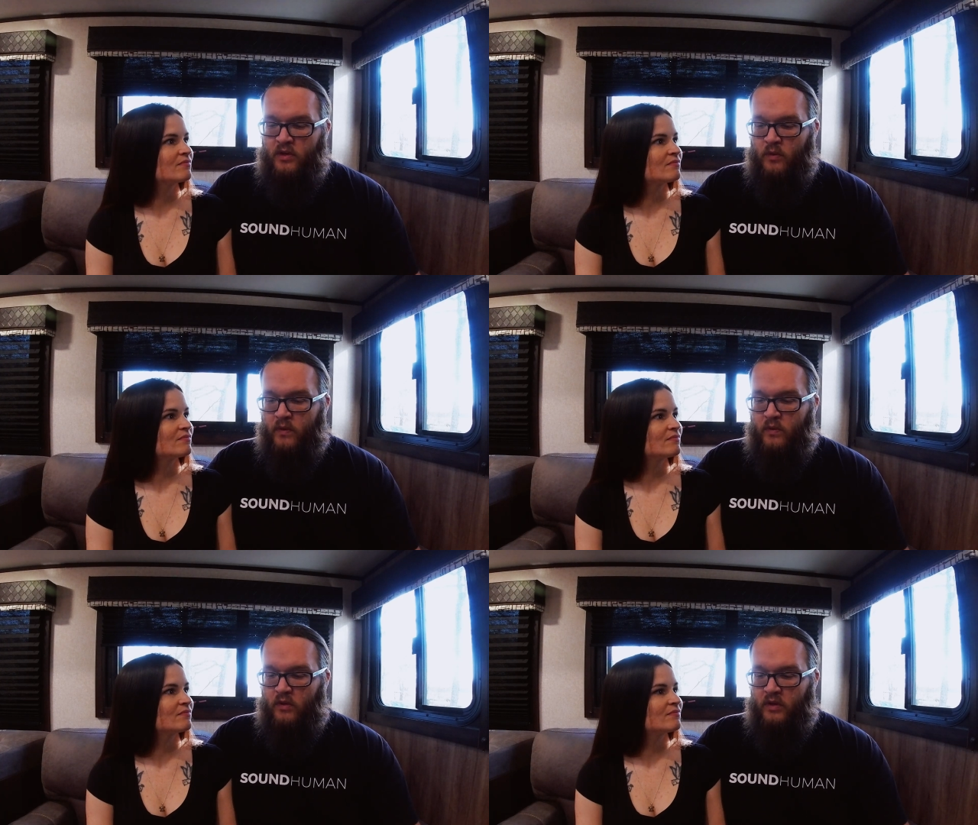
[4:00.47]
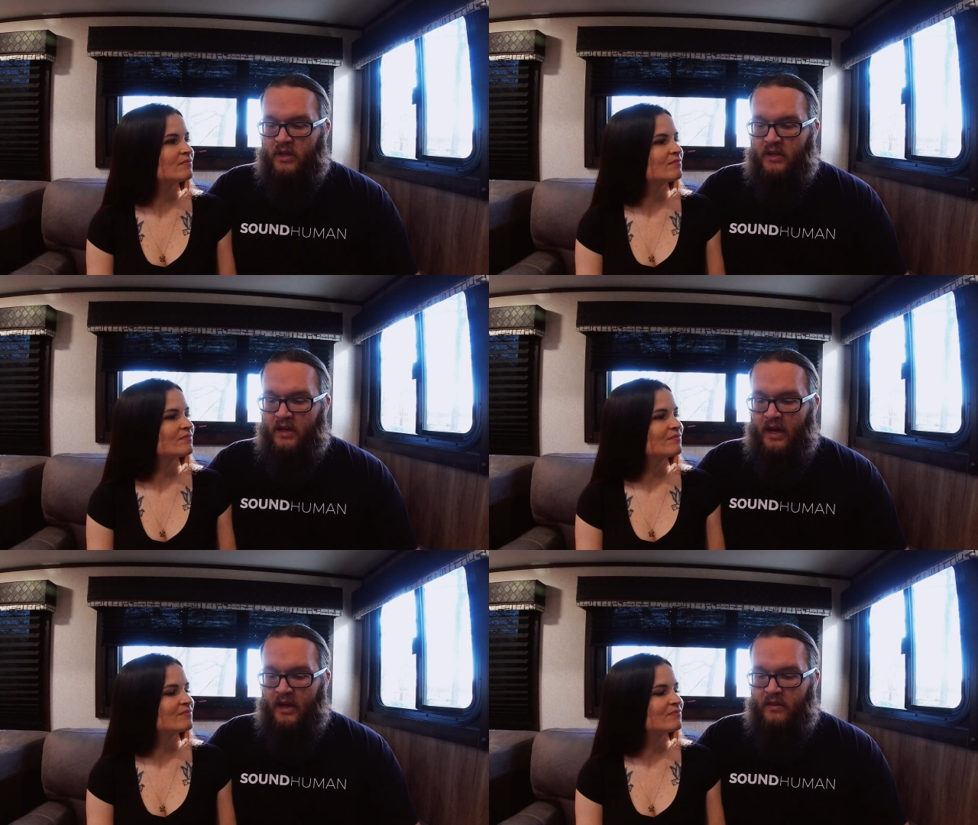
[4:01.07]
Speaker 1: you know, we were
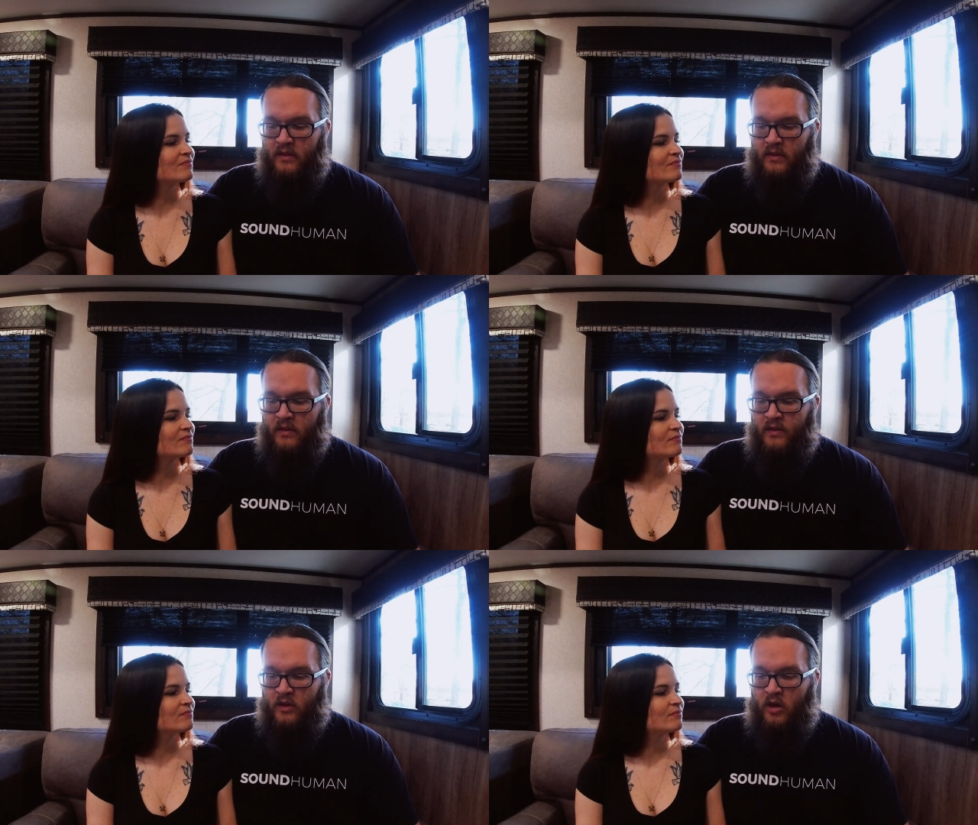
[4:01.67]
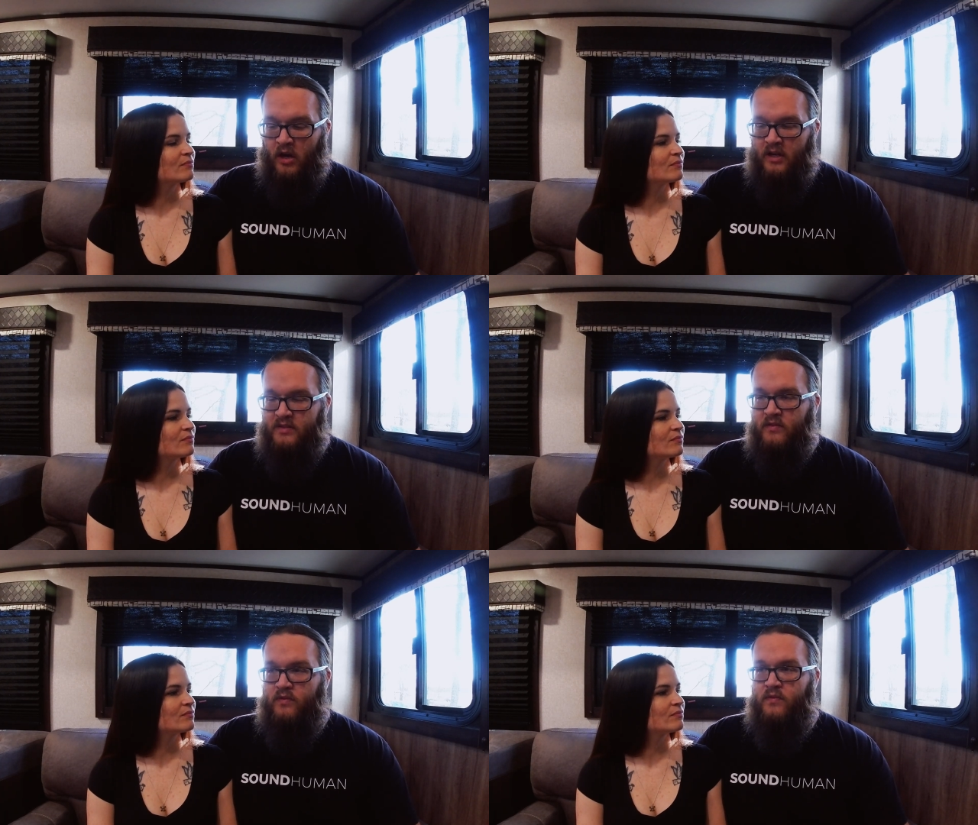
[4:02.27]
looking at the
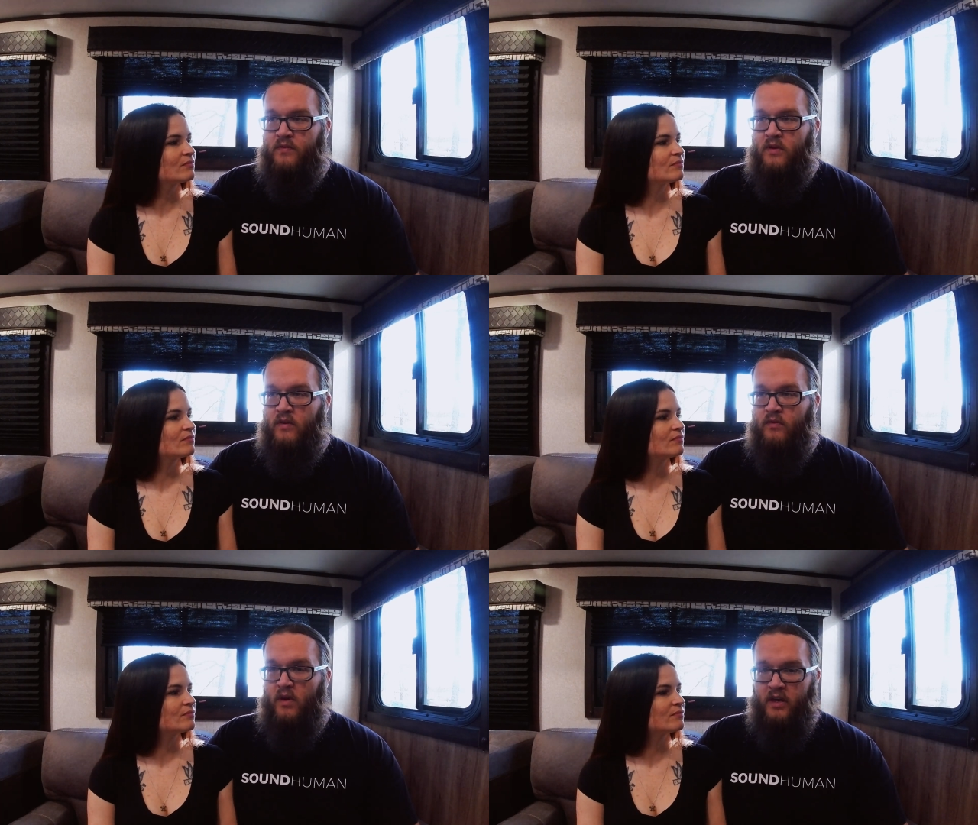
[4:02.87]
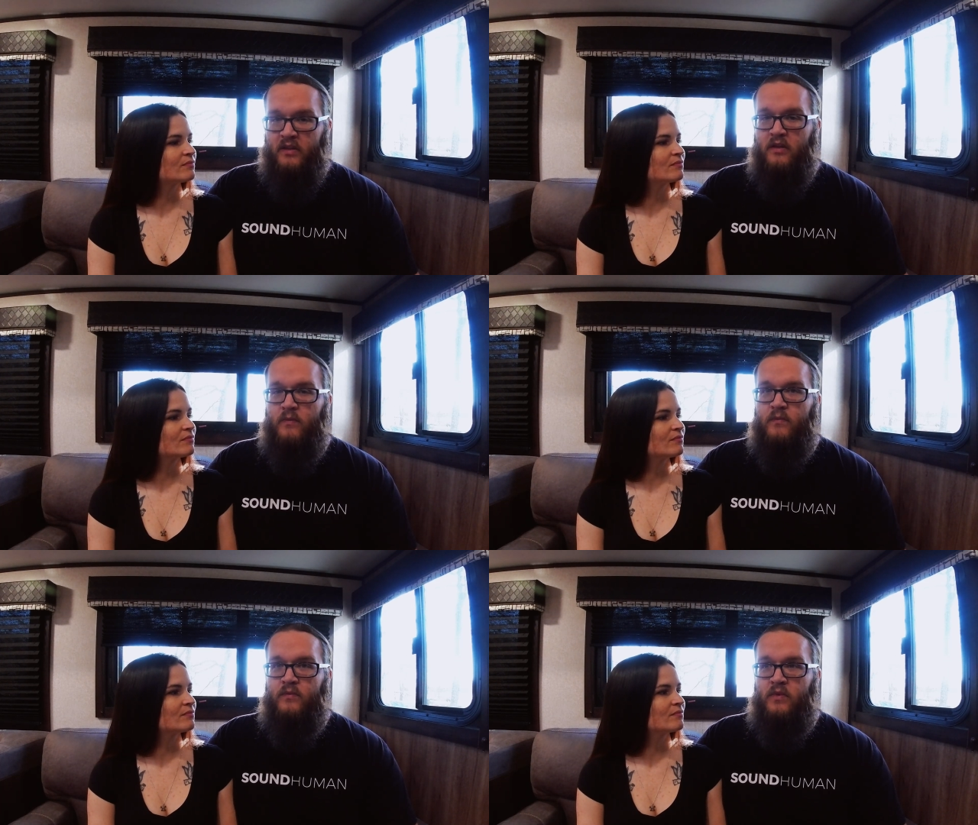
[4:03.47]
cost of, of running
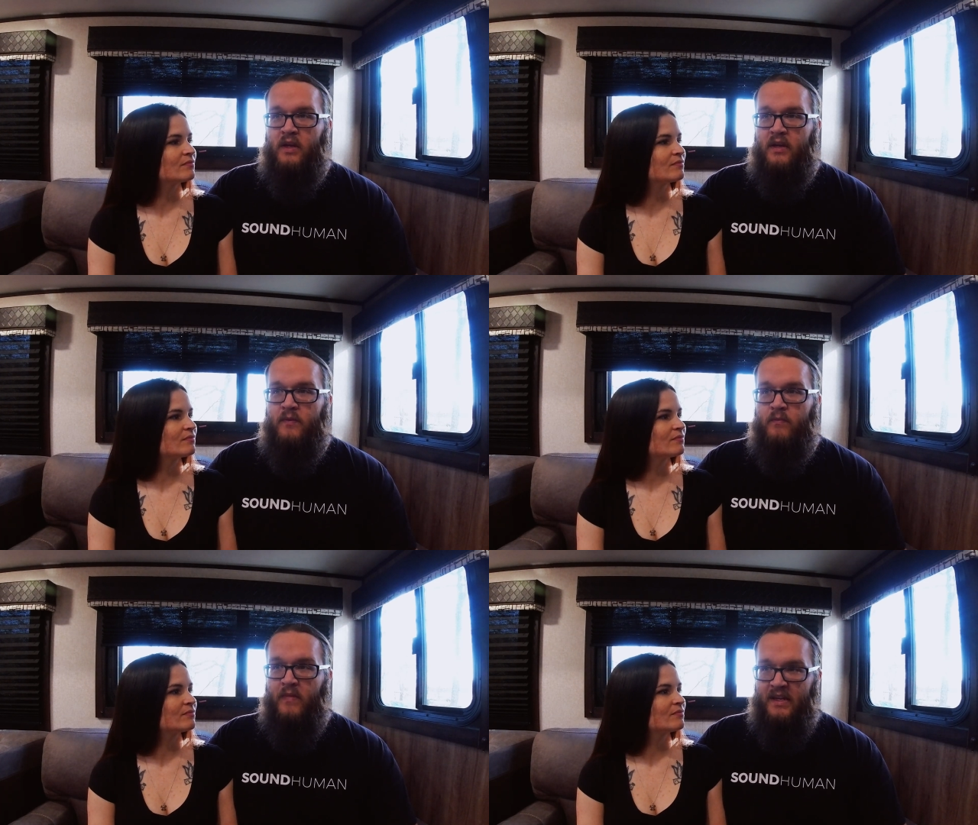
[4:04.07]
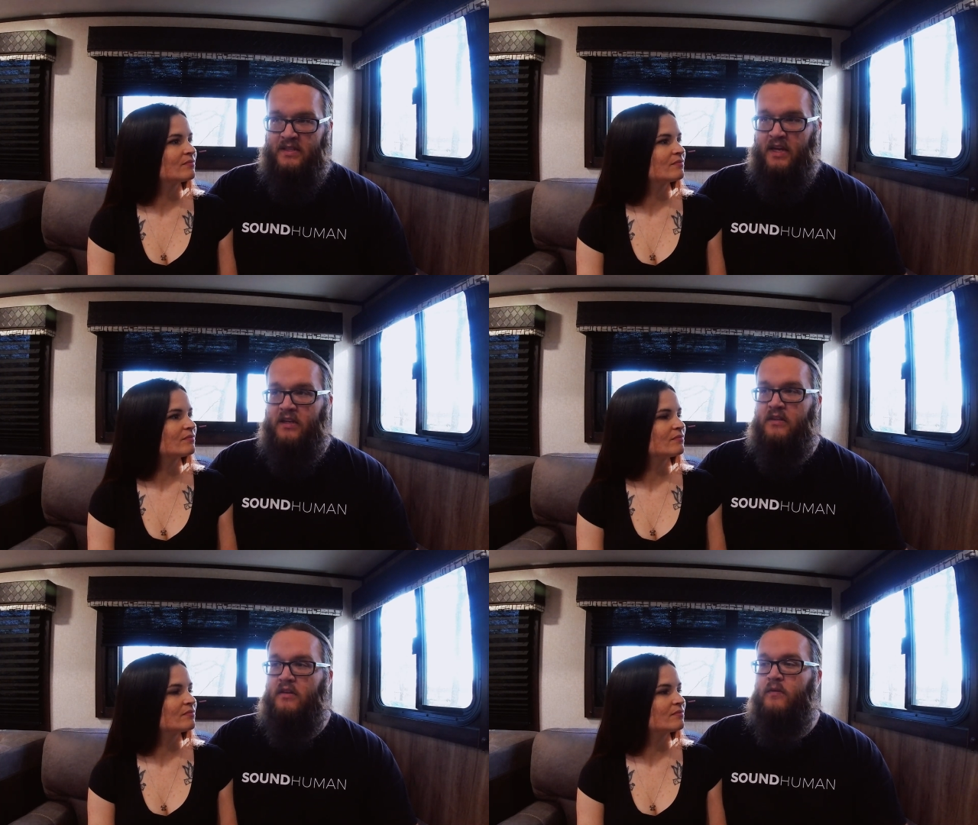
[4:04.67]
them and
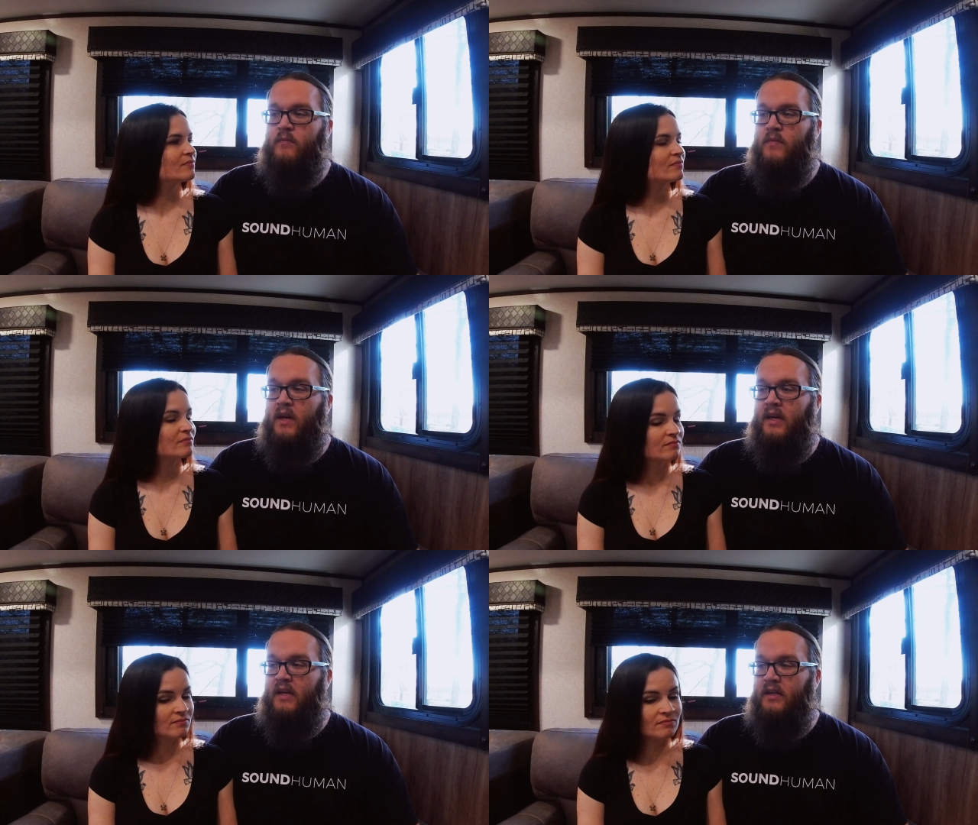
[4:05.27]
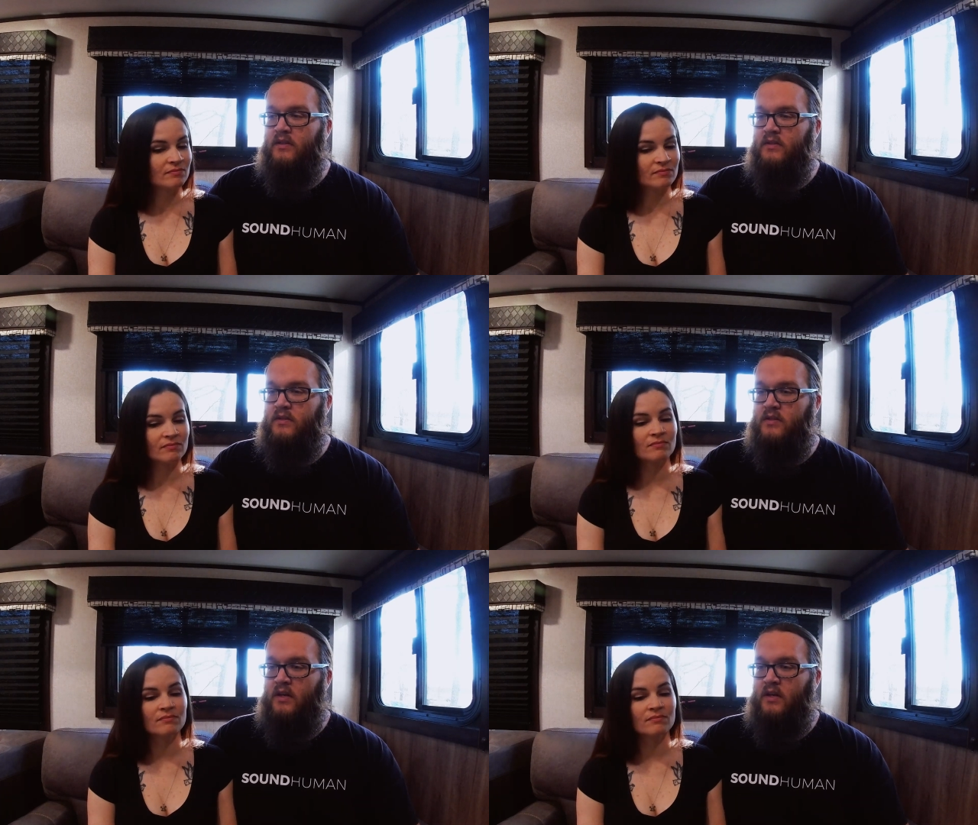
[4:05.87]
maintaining them, and